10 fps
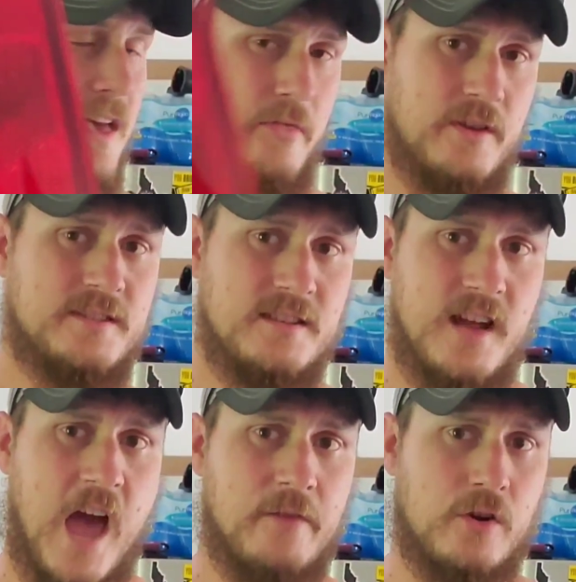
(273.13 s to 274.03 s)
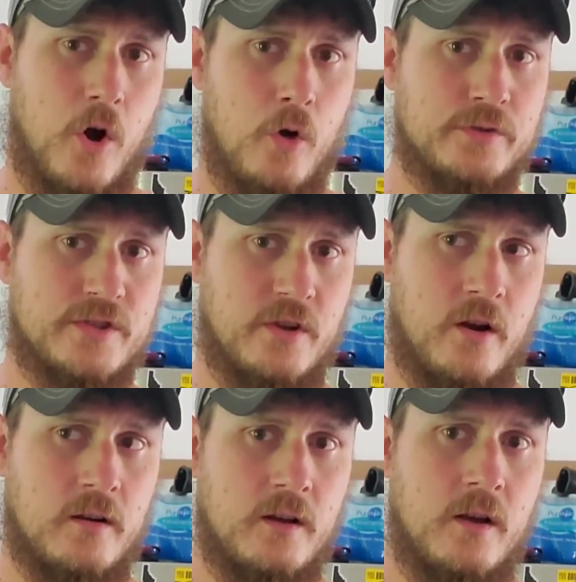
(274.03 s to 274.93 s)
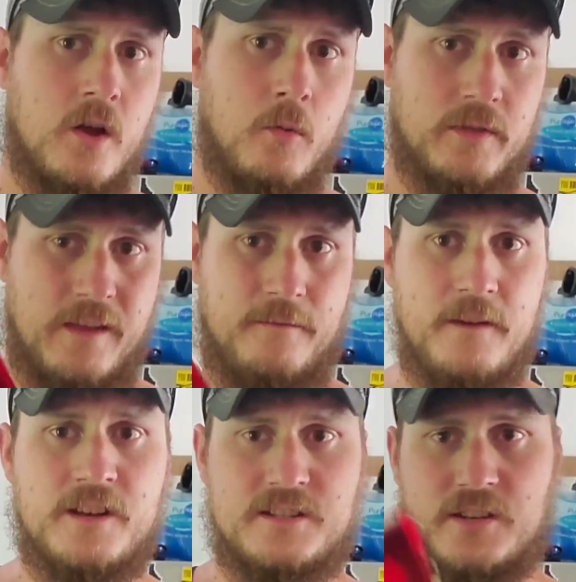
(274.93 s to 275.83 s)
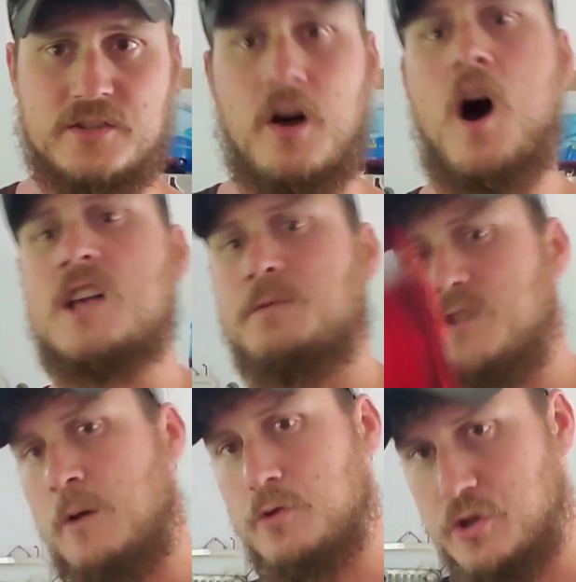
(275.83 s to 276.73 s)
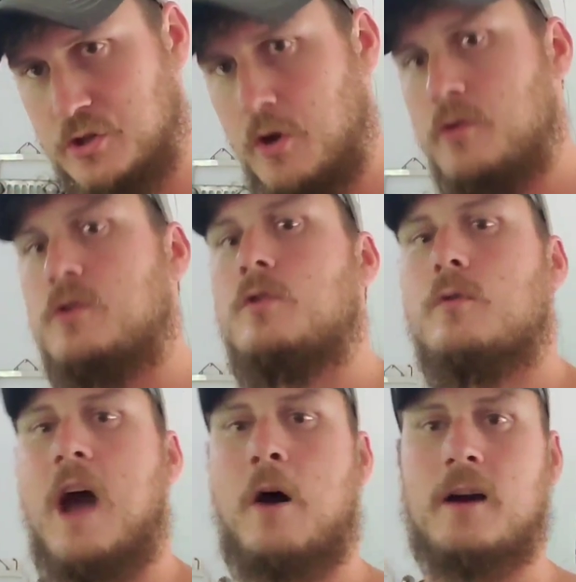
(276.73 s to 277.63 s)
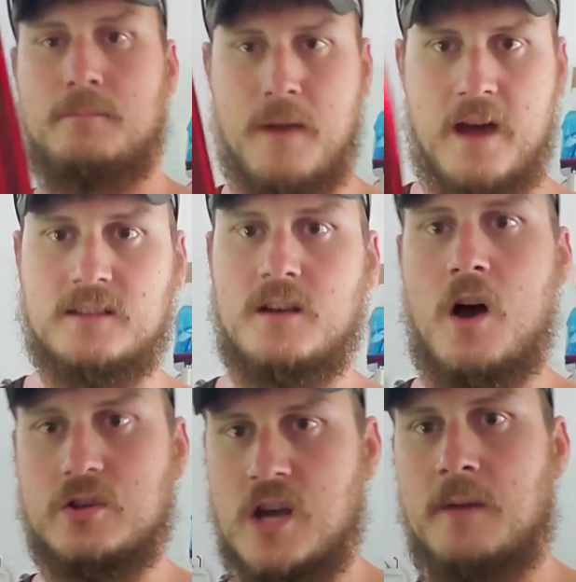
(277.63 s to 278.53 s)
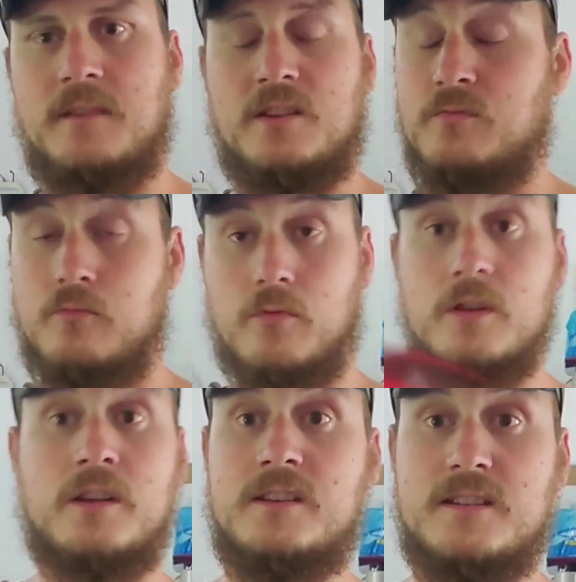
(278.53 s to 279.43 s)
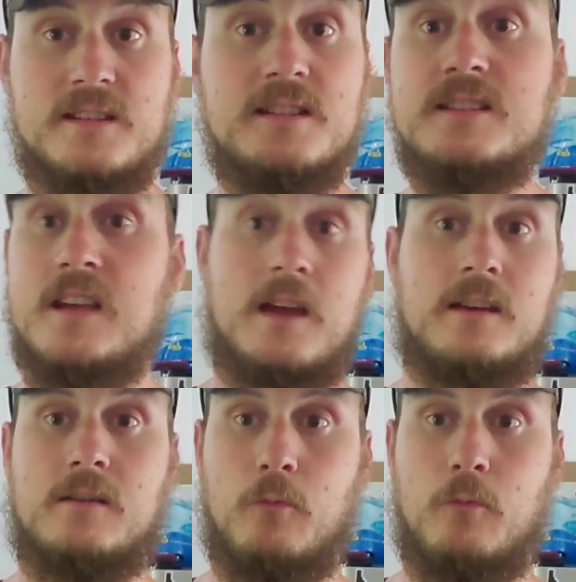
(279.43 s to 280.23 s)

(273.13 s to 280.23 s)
this is going to have a cold start with a finished exhaust, which I will show you how my exhaust shop is really sick,